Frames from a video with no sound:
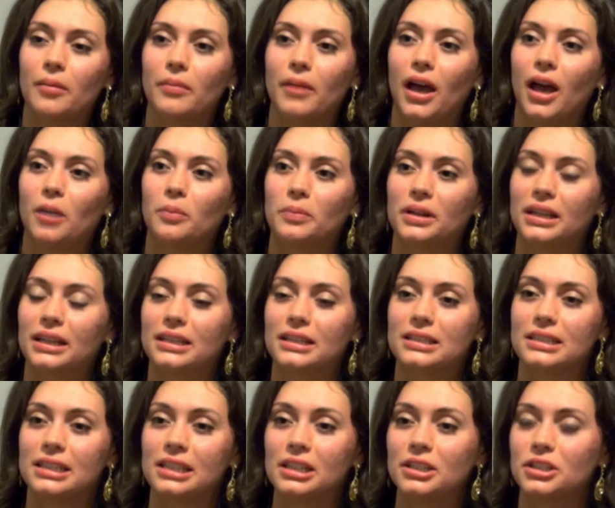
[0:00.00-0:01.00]

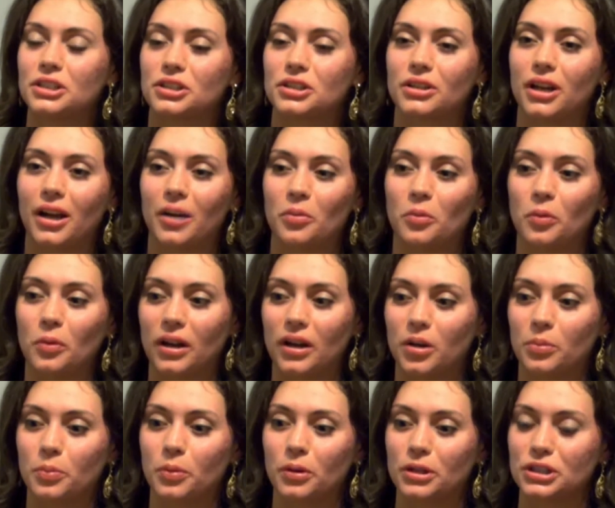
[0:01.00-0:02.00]
helping teach what
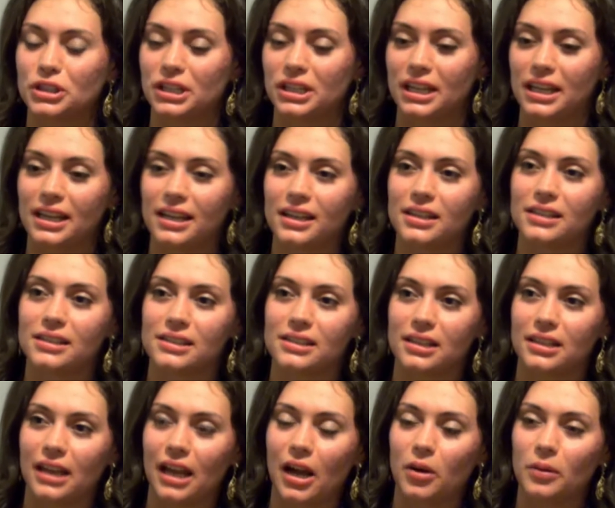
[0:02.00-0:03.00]
abortion is
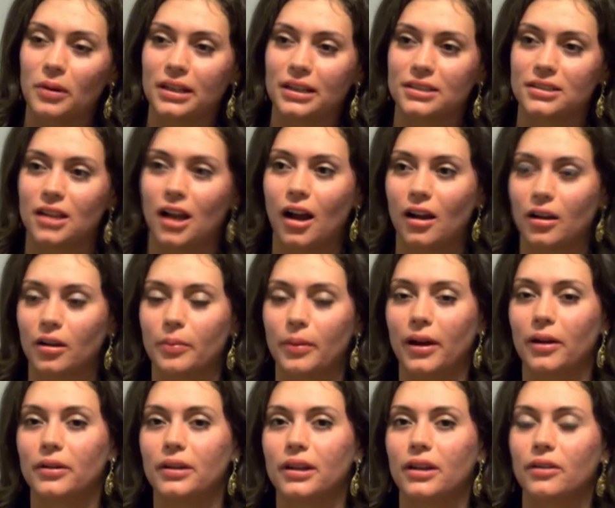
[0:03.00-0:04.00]
and how we can talk
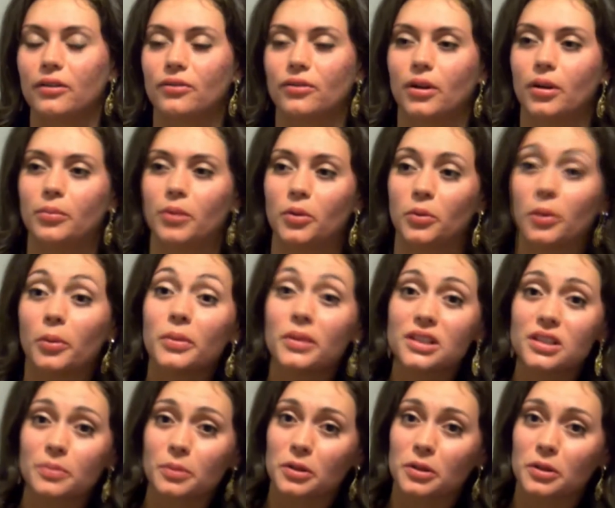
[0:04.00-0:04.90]
about it from a woman's